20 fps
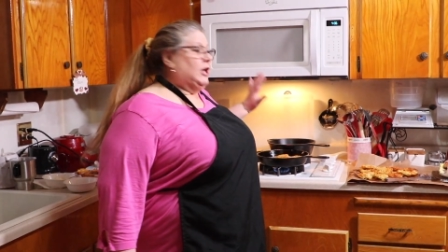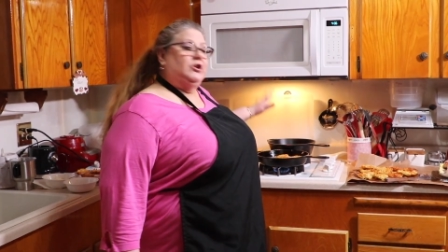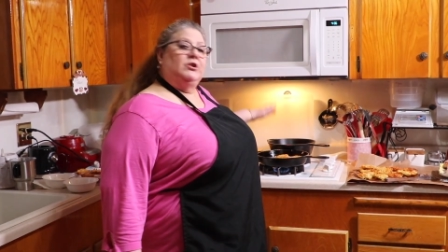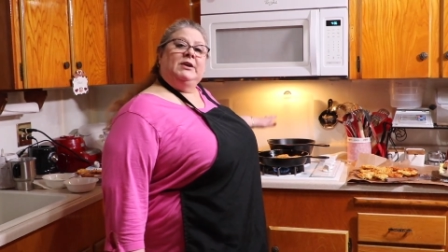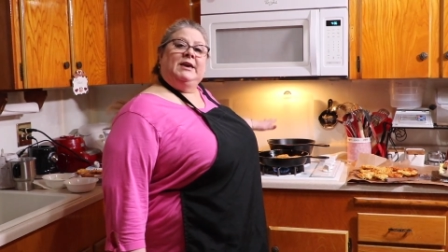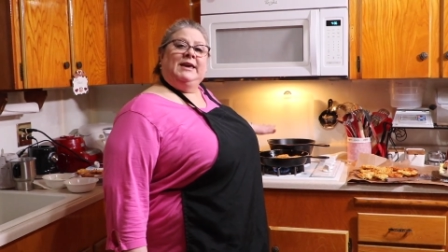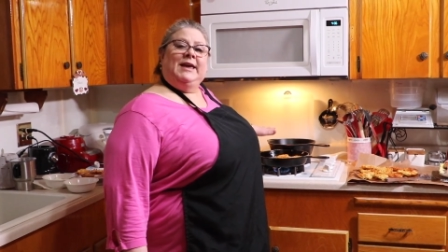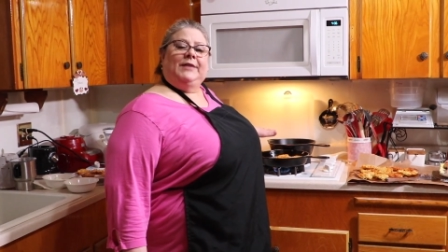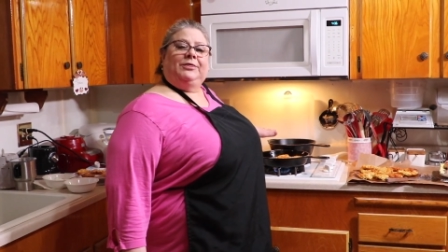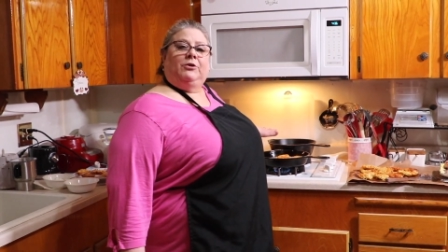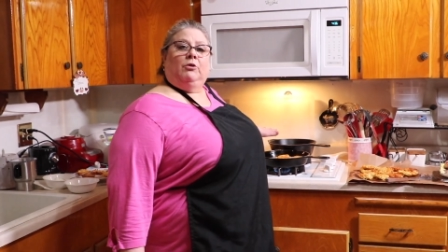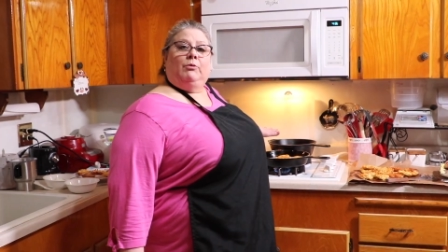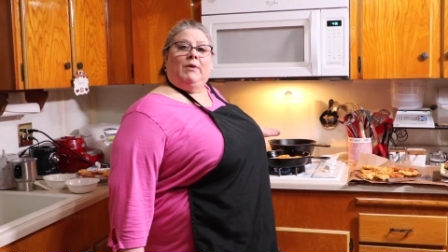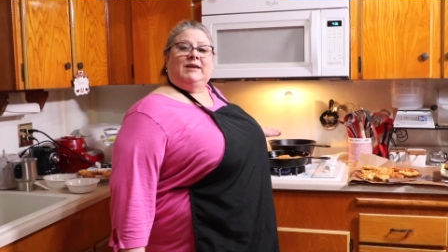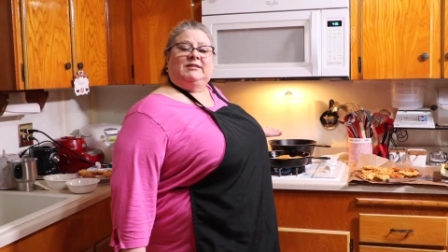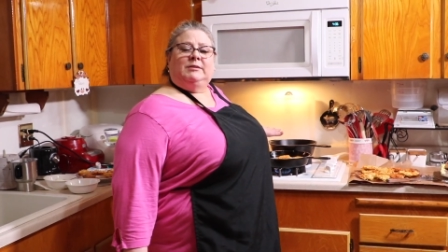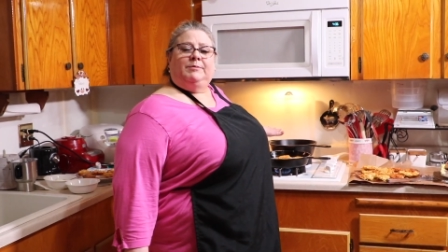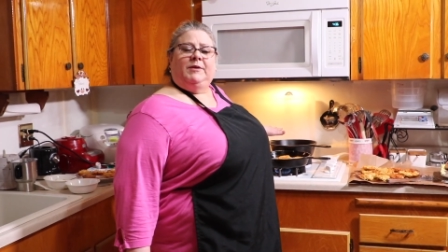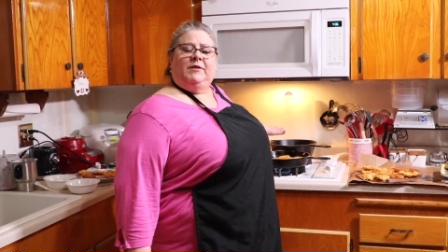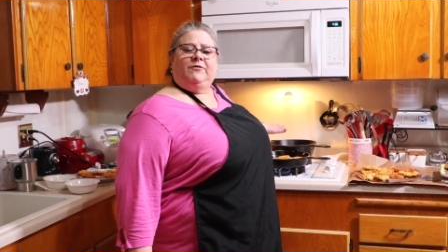You can get the
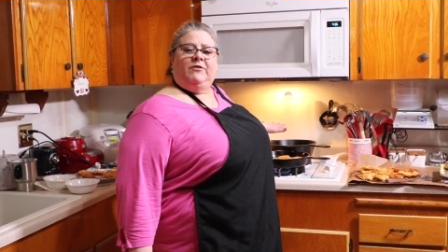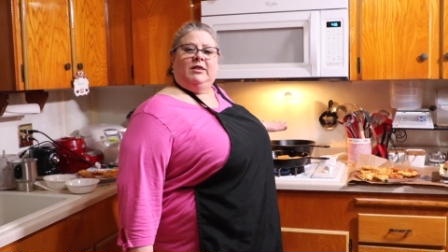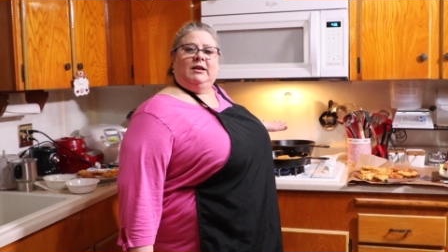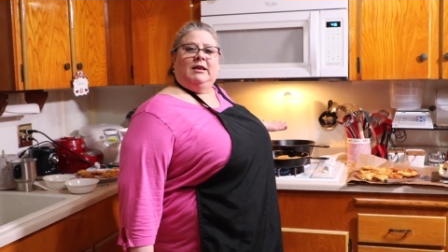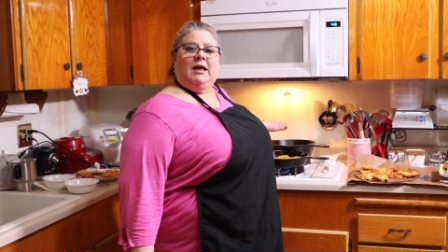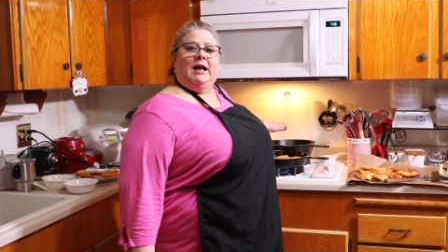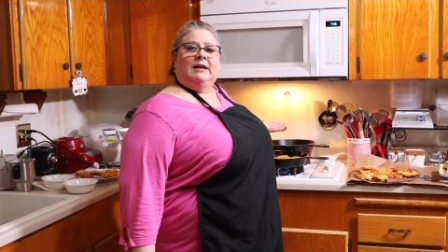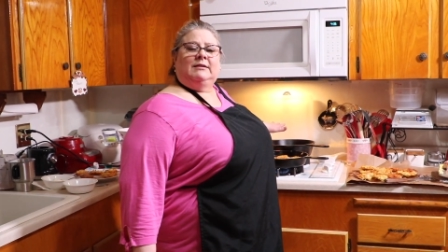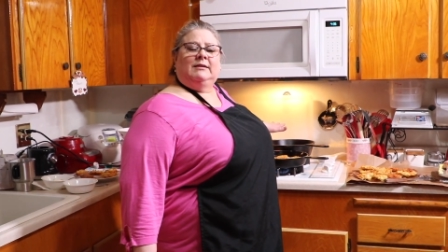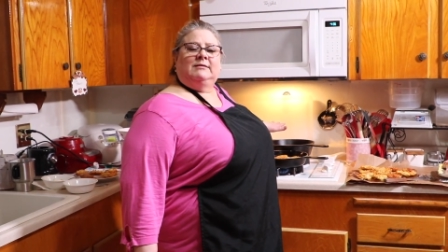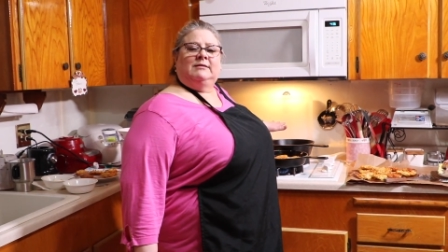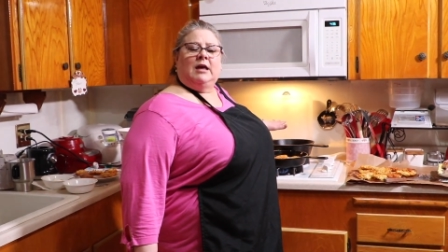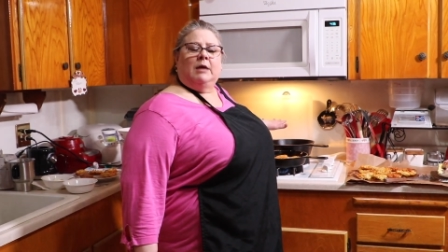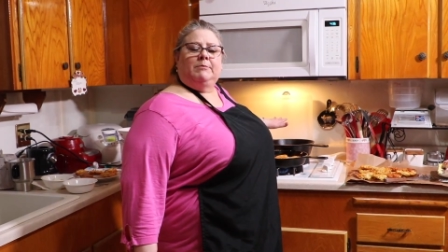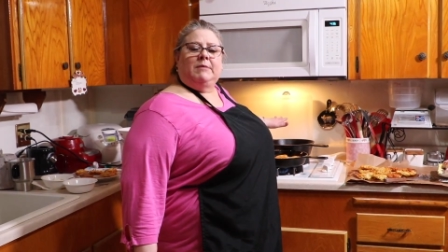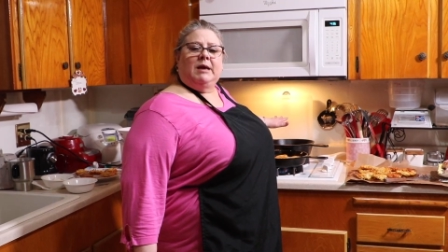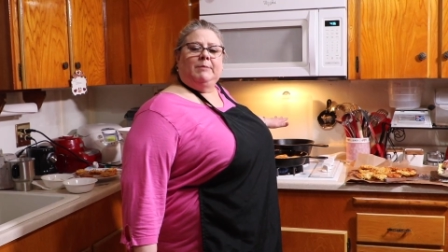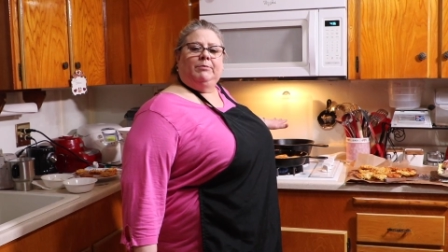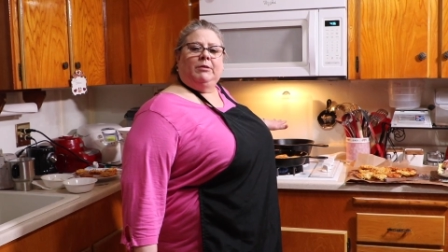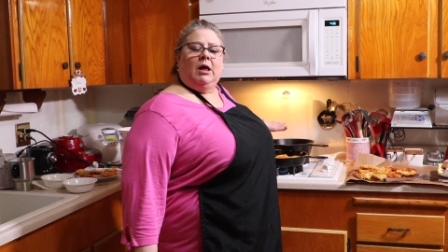recipe for the latkes
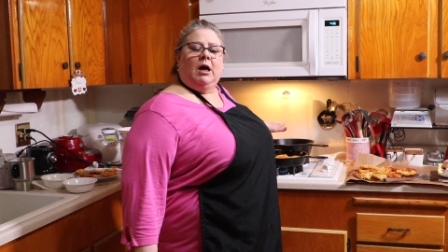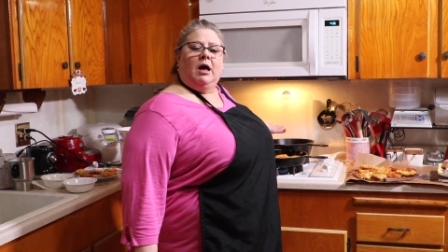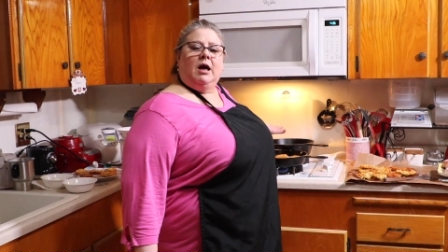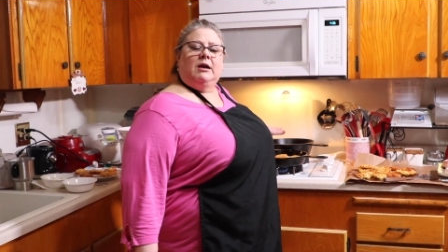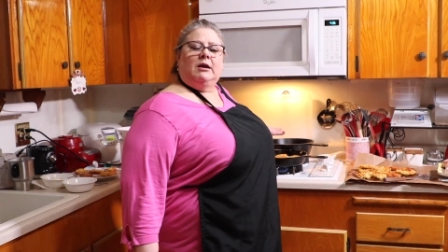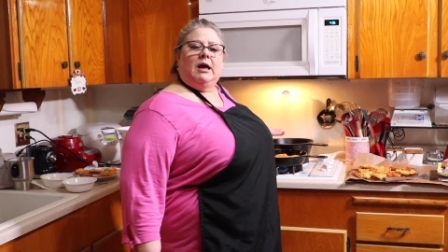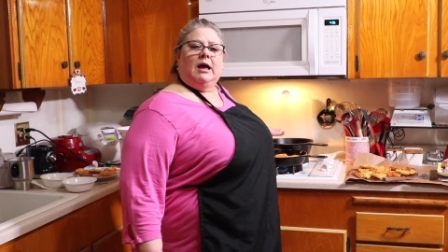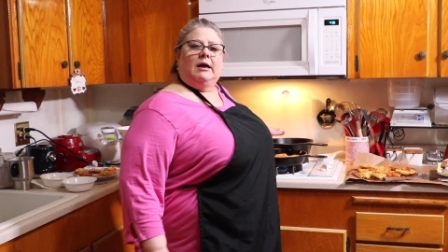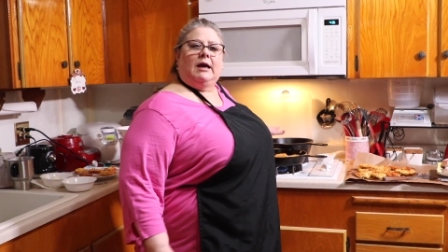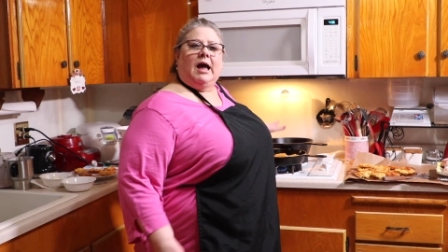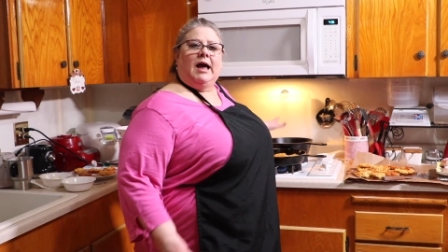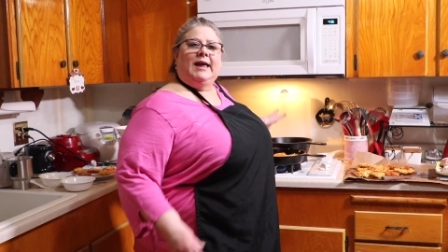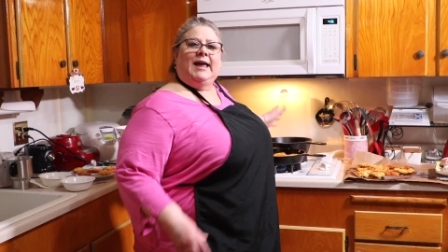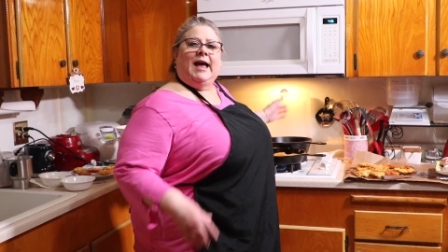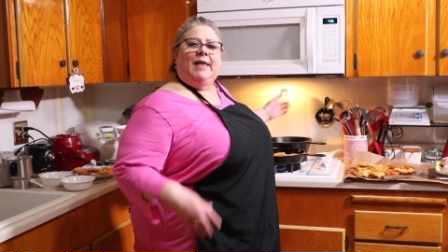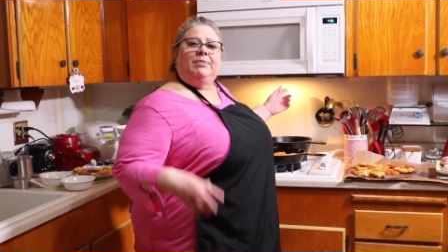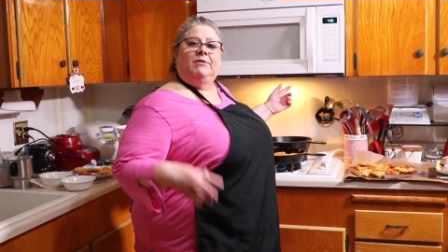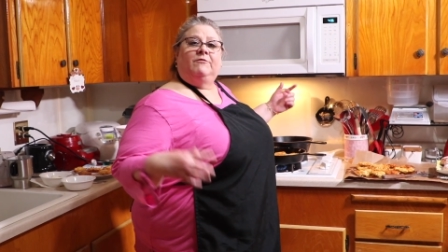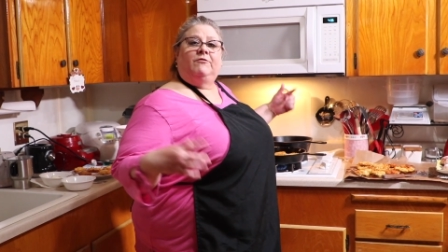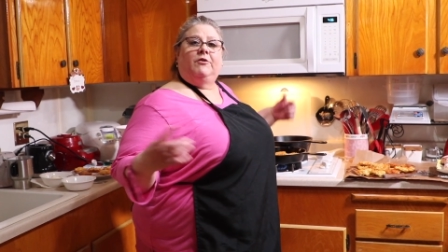on my blog. I
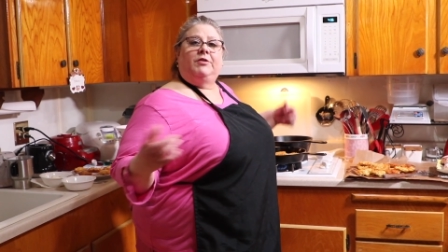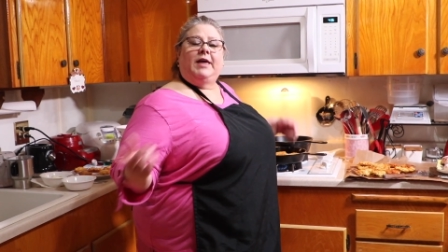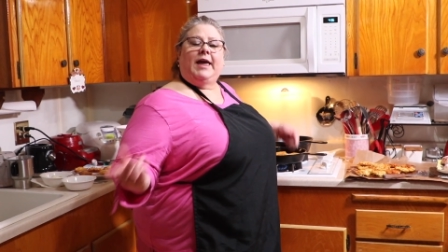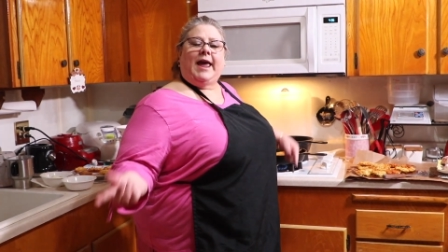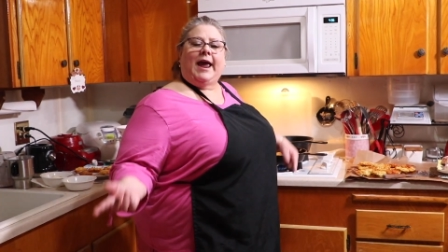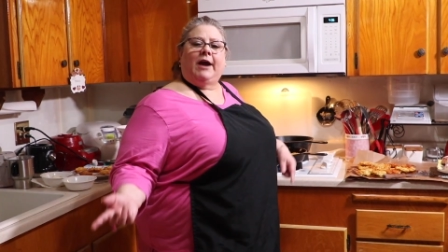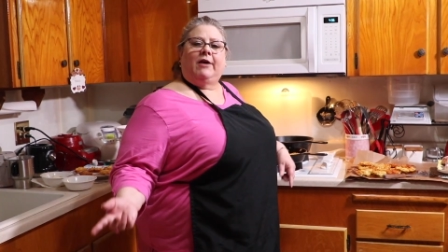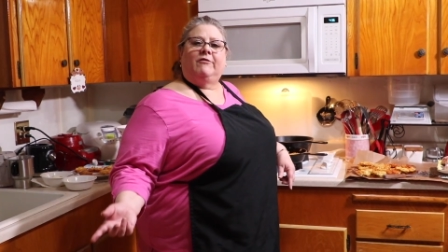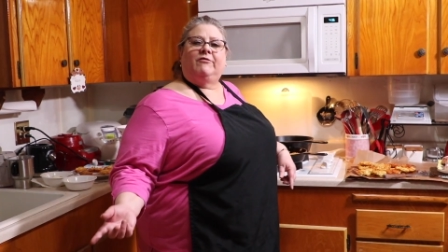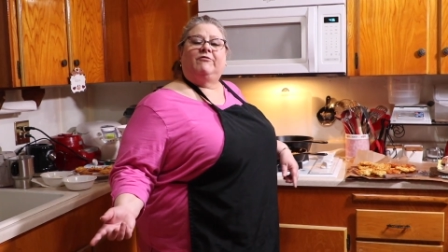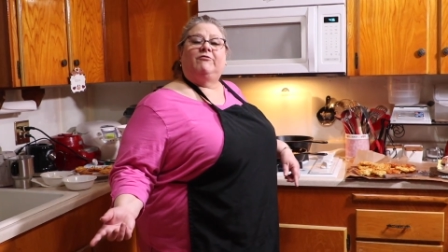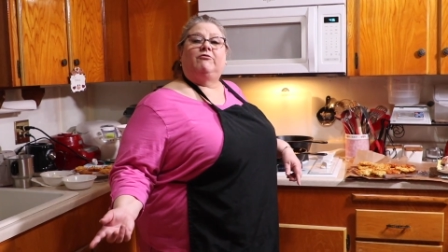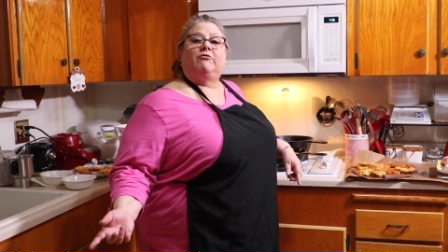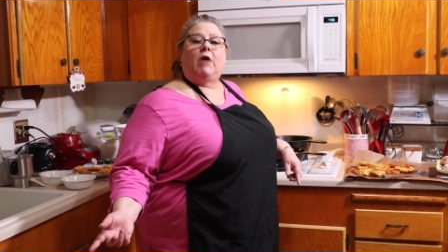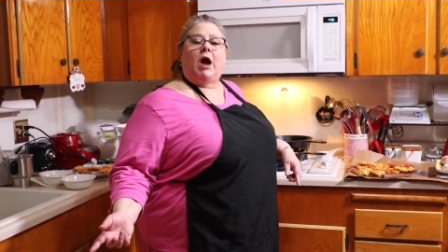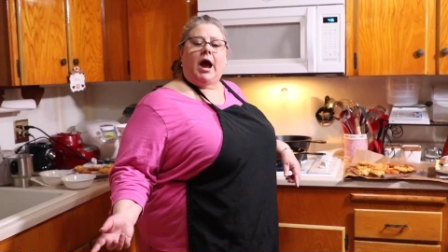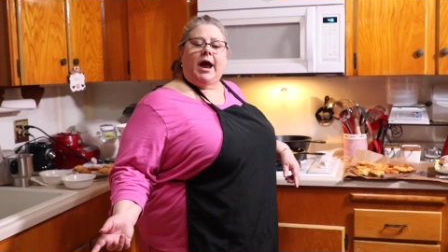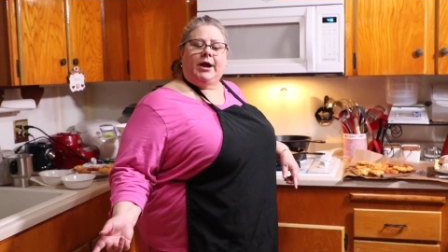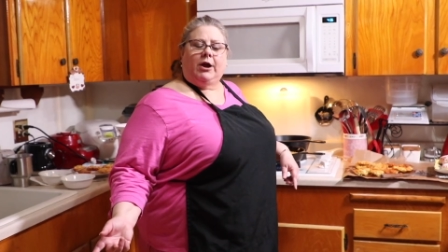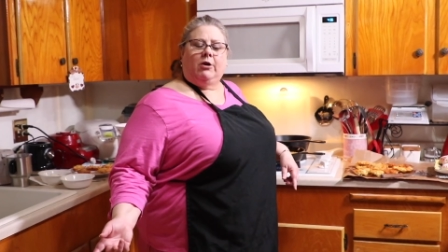have them for the air
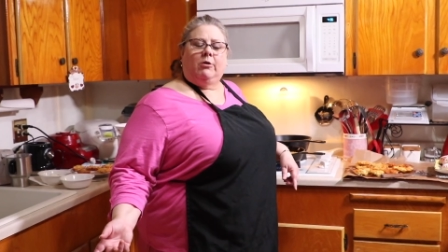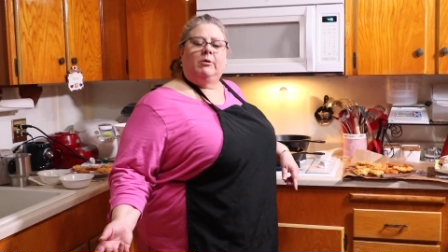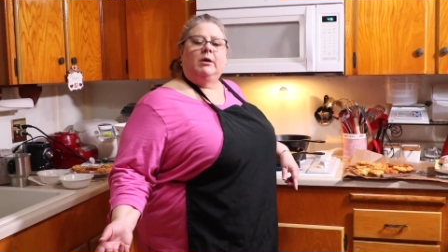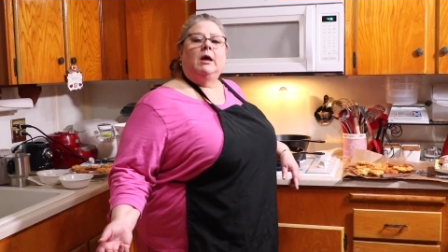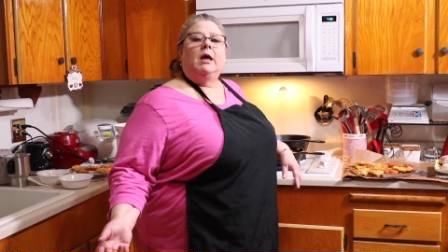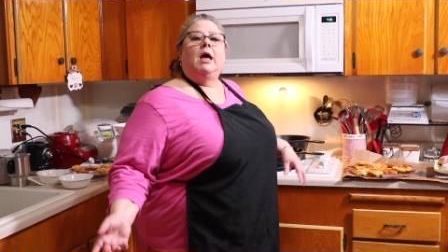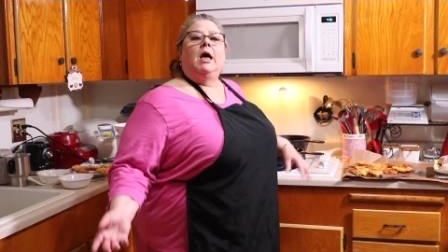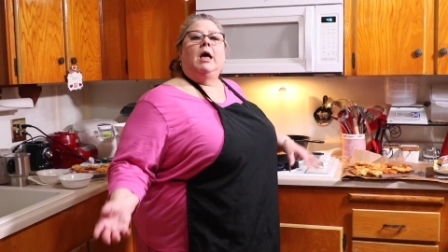fryer.